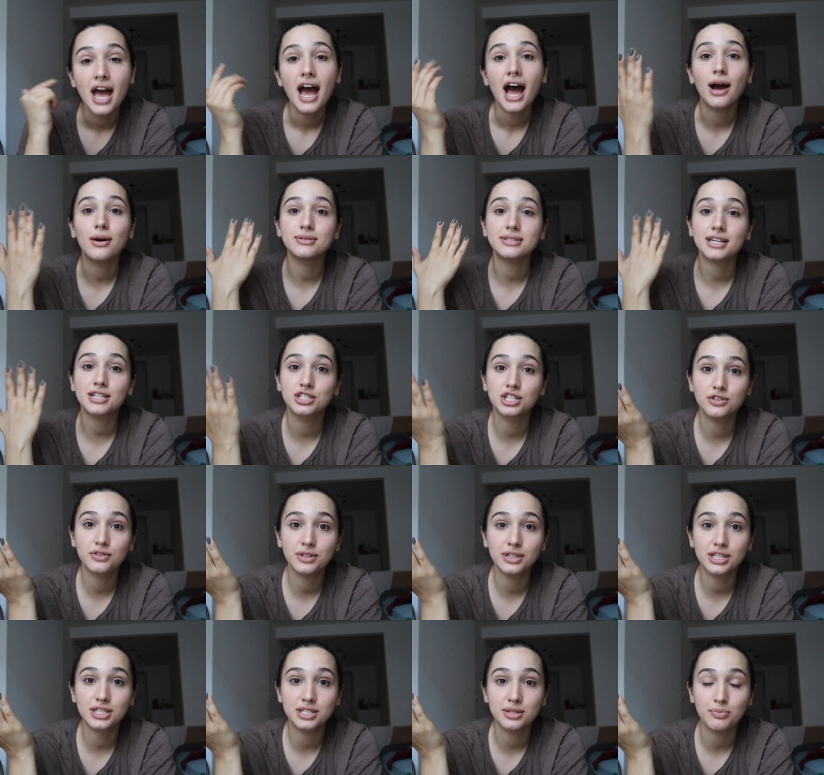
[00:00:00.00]
I was actually
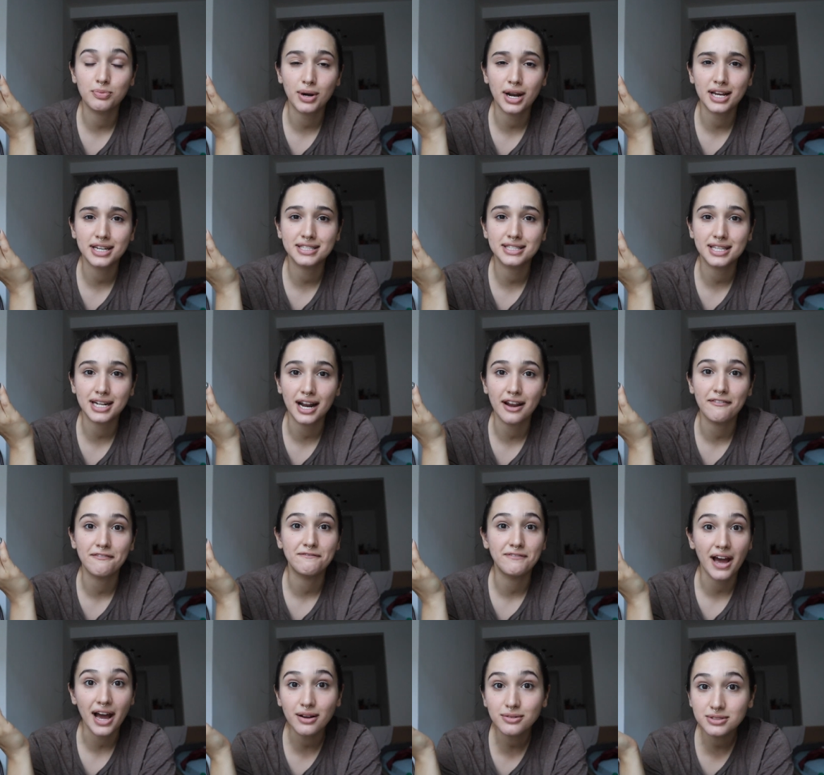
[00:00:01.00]
really surprised that I
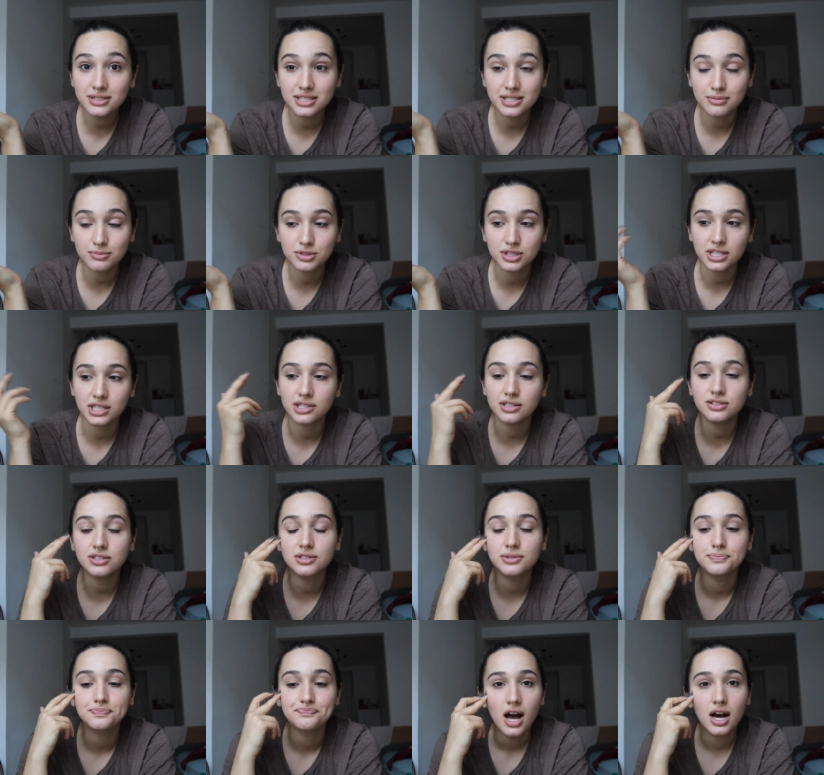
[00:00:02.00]
found some
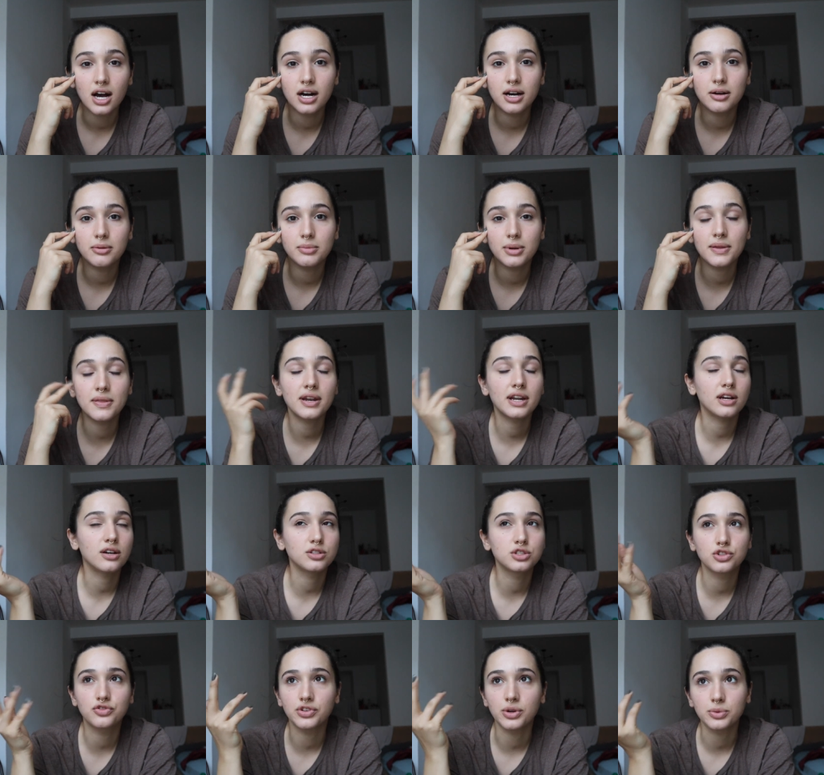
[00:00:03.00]
jeans um, and then I
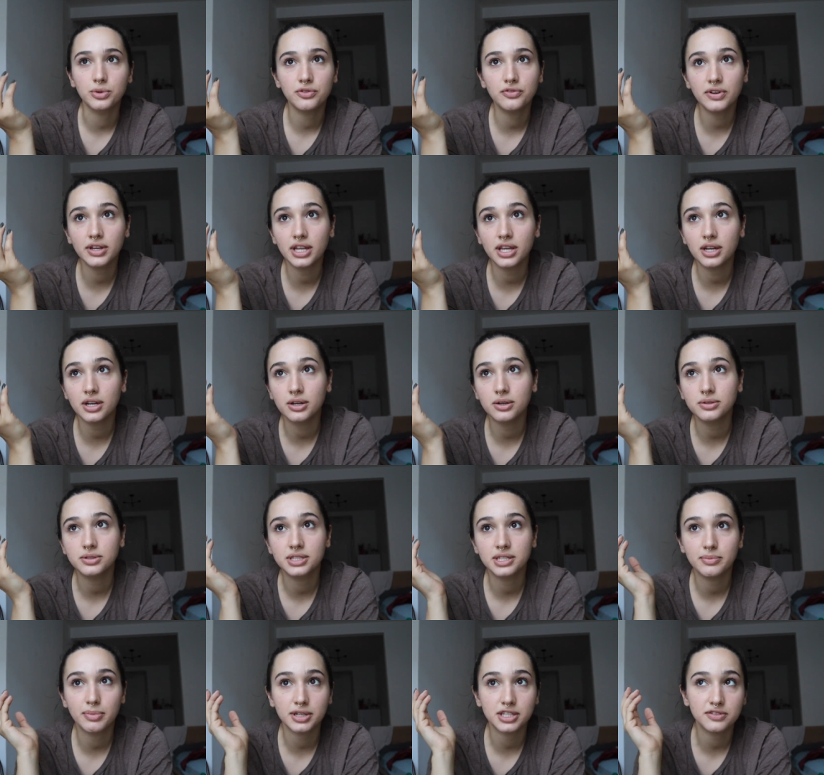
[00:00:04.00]
also filmed a video and
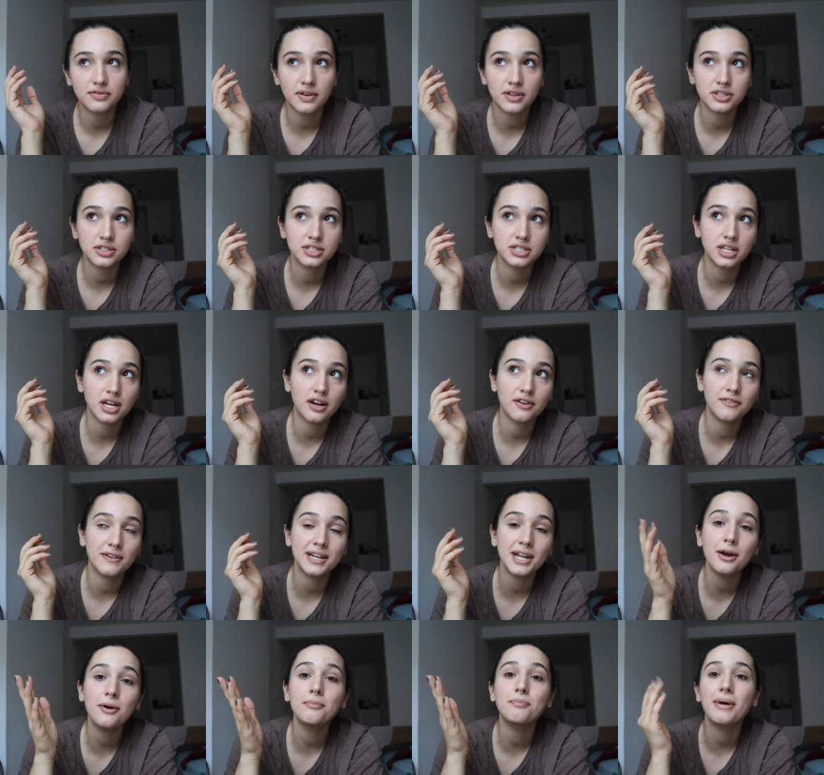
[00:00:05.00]
did a bunch of other stuff. And
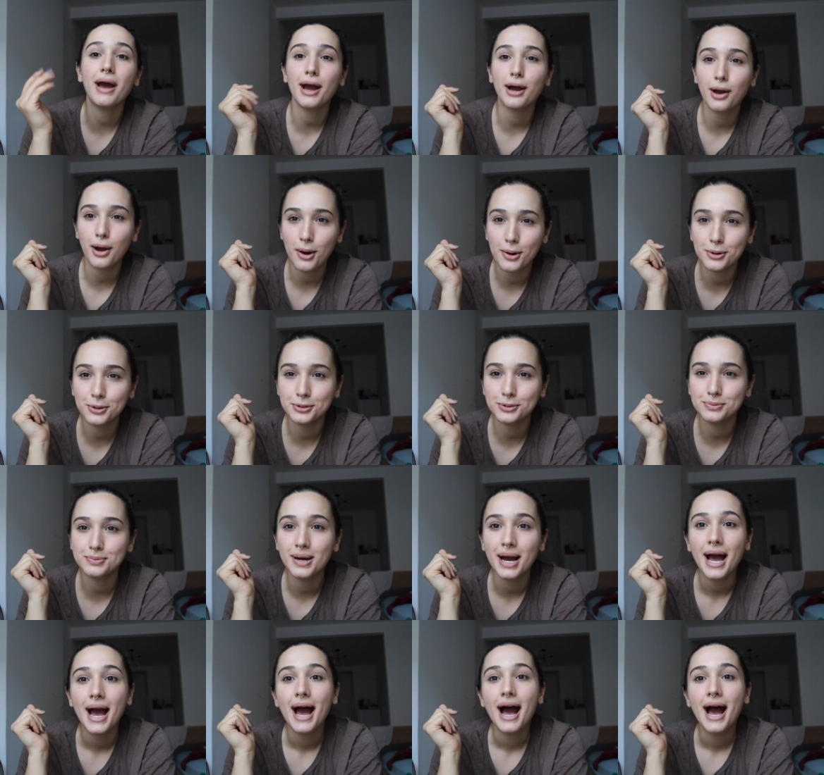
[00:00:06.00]
now I'm back home.